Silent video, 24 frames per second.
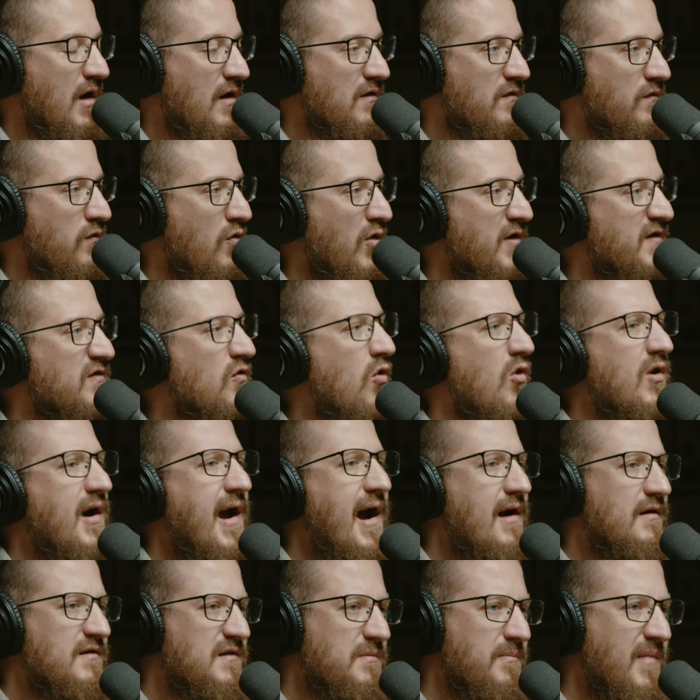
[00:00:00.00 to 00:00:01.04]
God's voice or
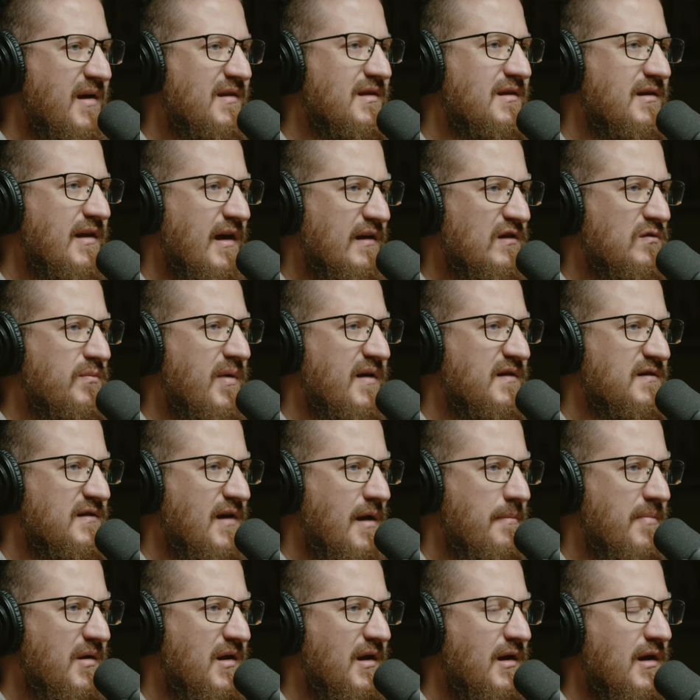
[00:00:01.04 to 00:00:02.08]
how to make the next best
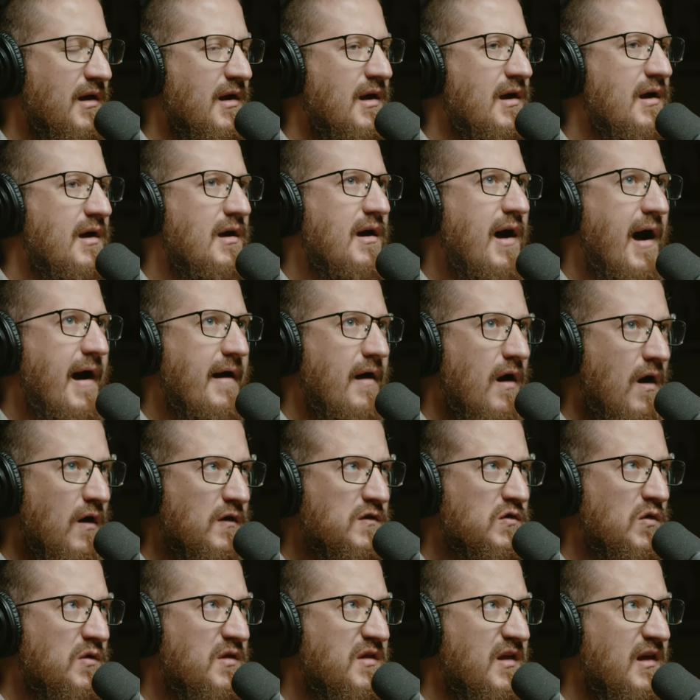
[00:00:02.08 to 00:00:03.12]
step in it. I
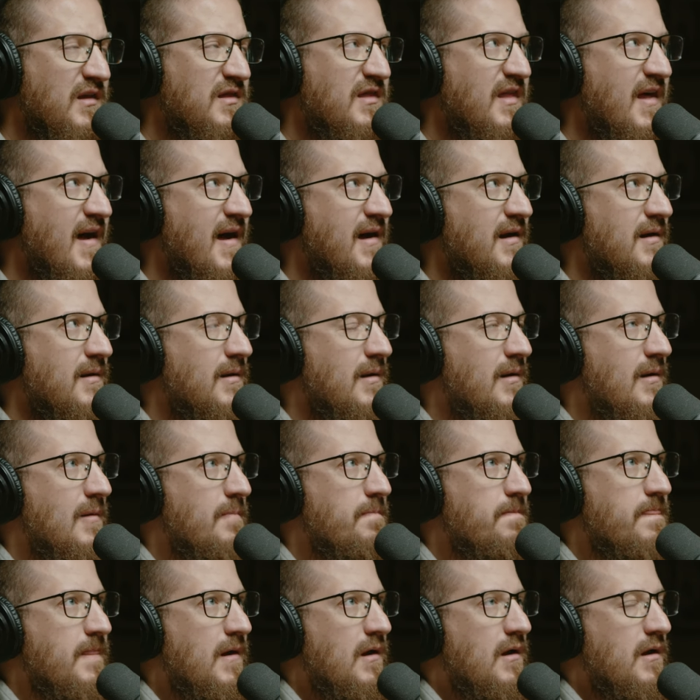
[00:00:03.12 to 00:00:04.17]
also think that,
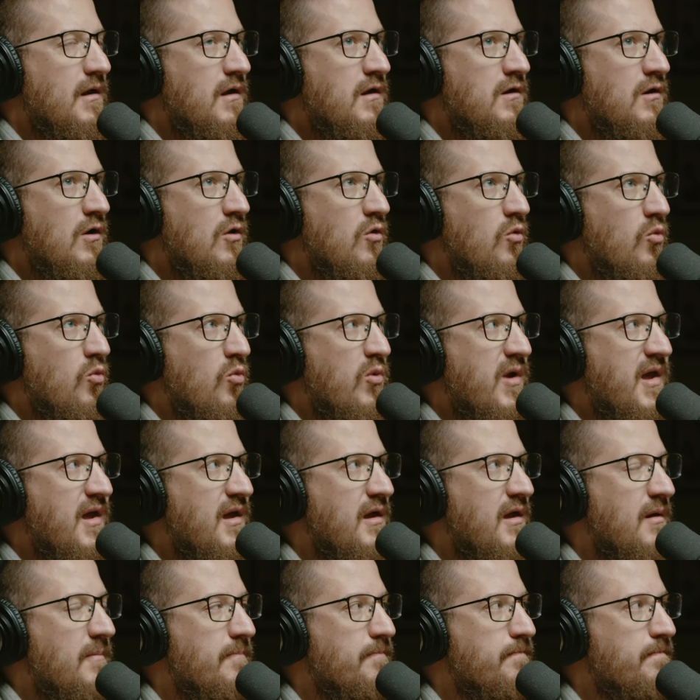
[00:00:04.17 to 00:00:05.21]
you know,
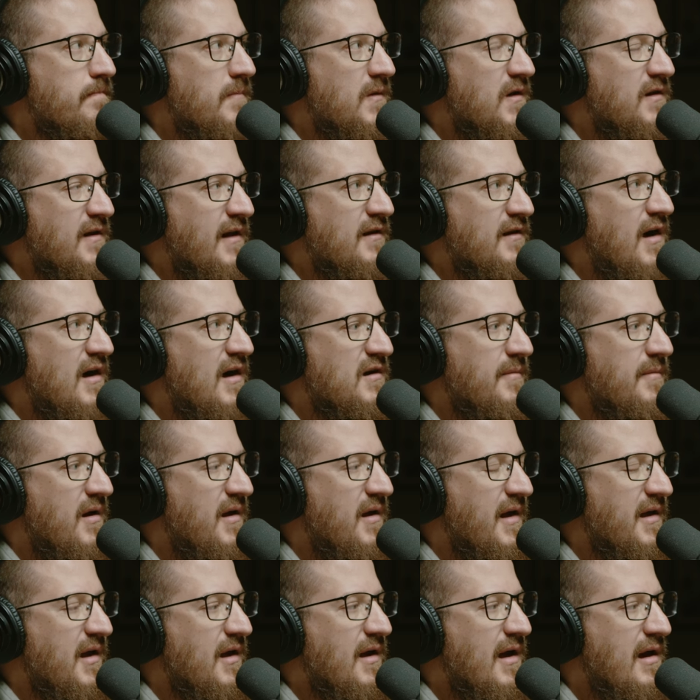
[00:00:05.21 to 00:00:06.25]
because I talked about
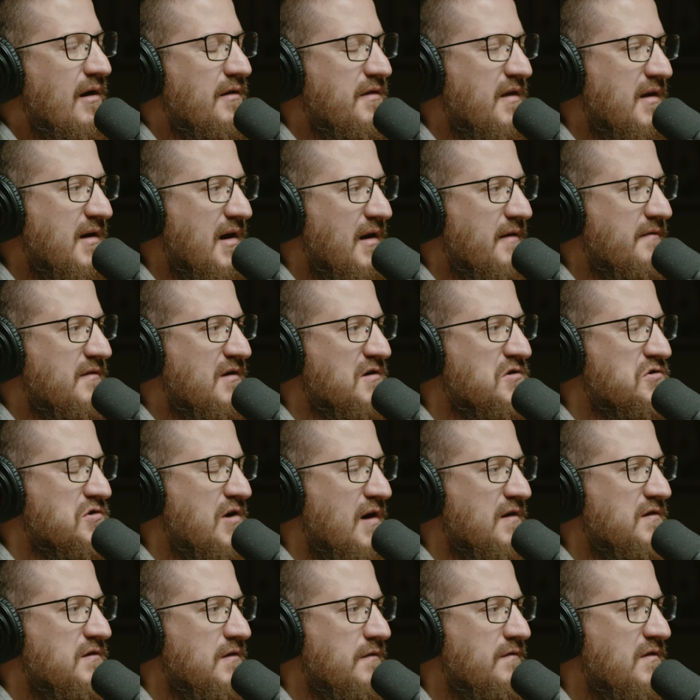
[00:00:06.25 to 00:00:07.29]
like a healthy kind of
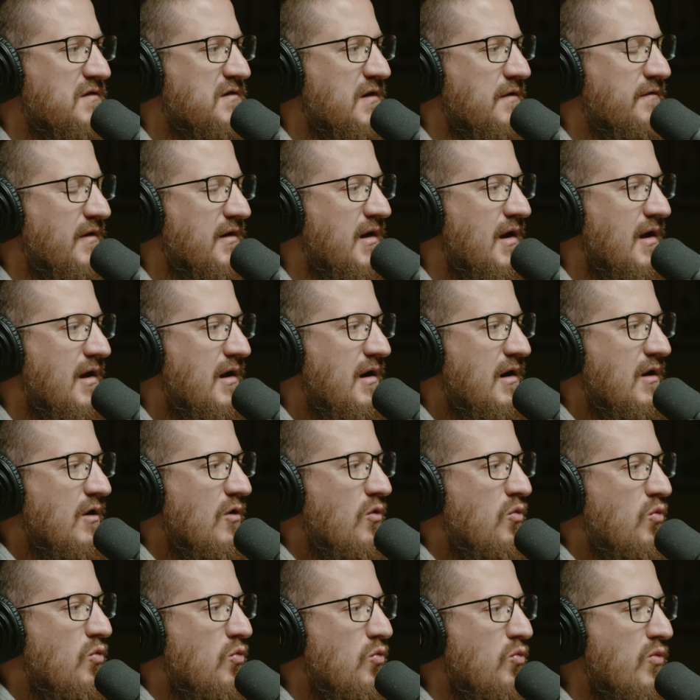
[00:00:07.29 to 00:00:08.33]
distrust of yourself, like
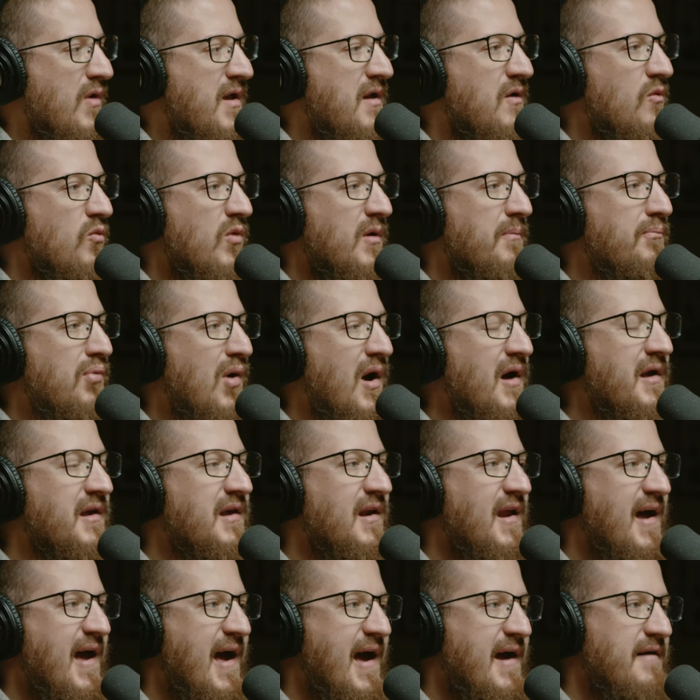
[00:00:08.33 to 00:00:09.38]
we're probably going
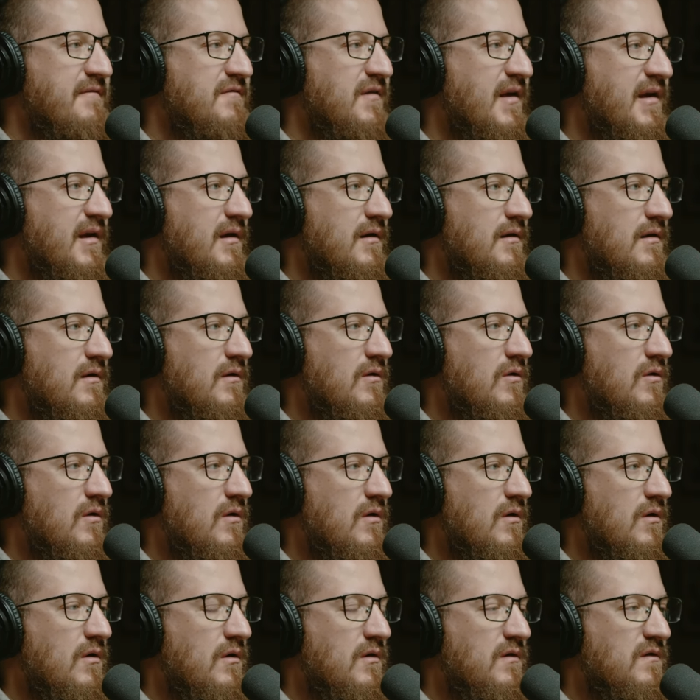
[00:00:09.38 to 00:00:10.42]
to have like
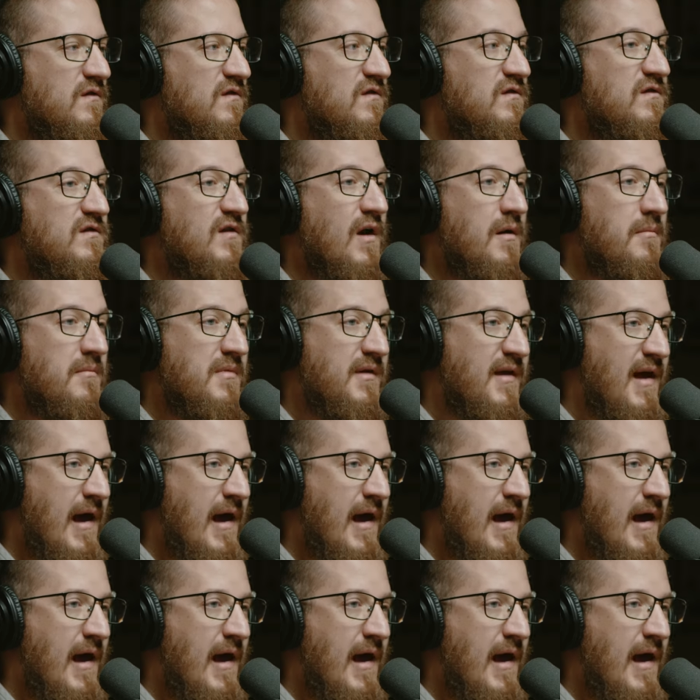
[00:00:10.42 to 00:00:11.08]
some